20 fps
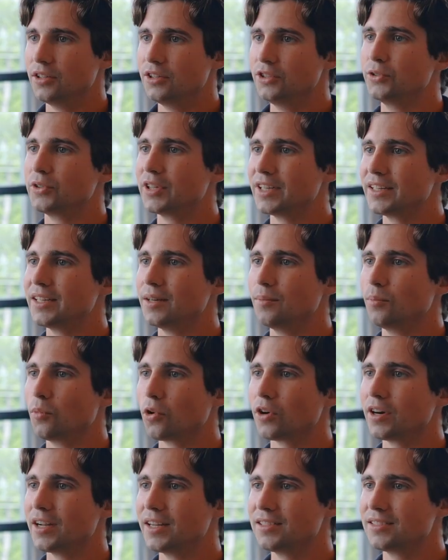You can get
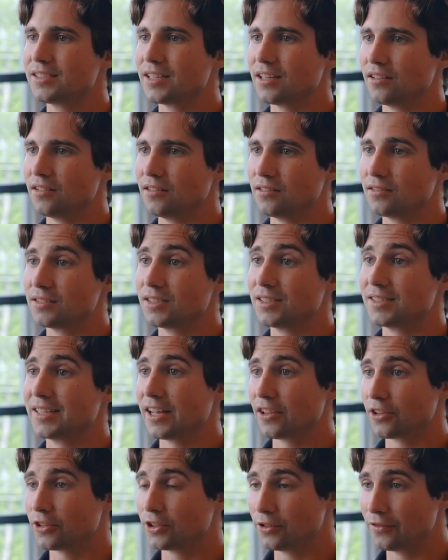more intel to
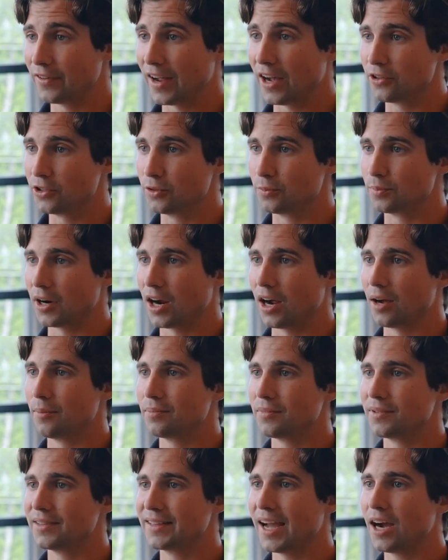tailor your value
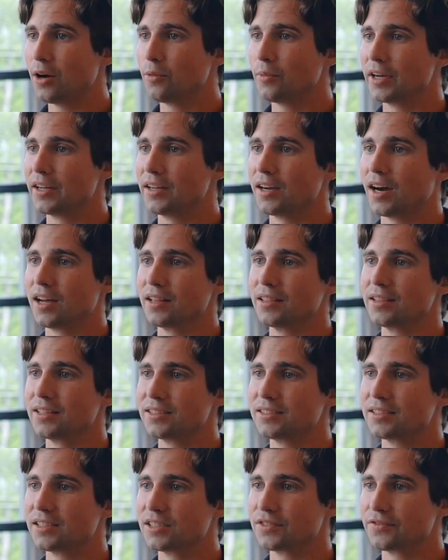prop. That way, on
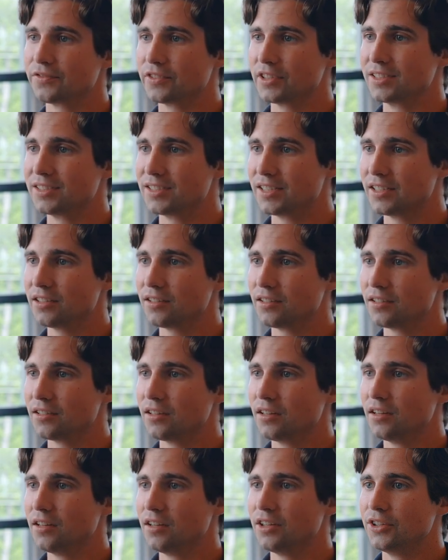LinkedIn's free
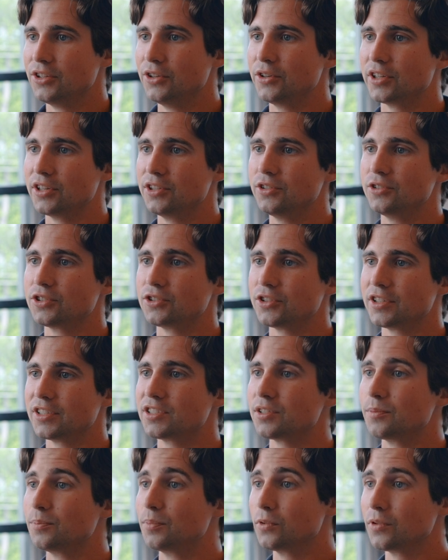tier, you can use
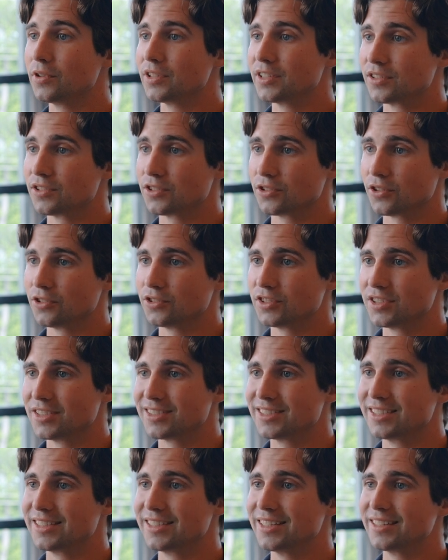strings of Boolean
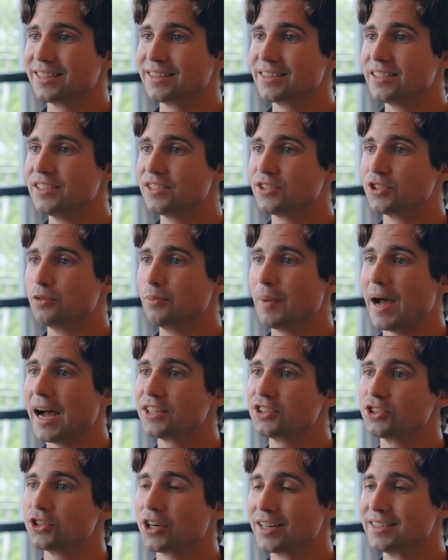searches to get leads who
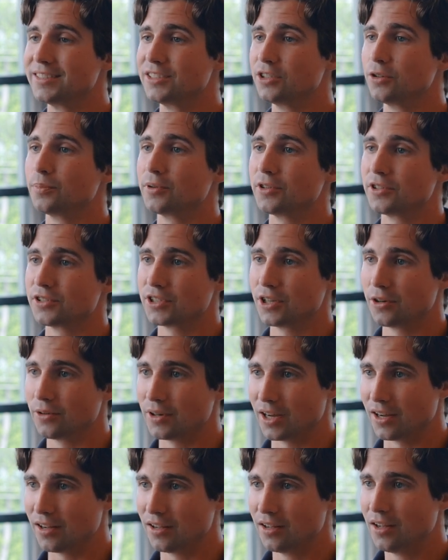match your ideal
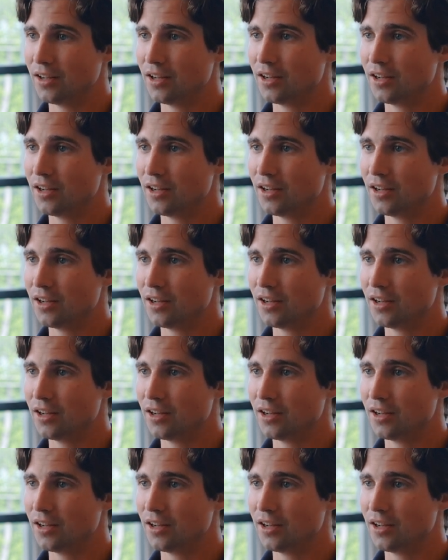persona.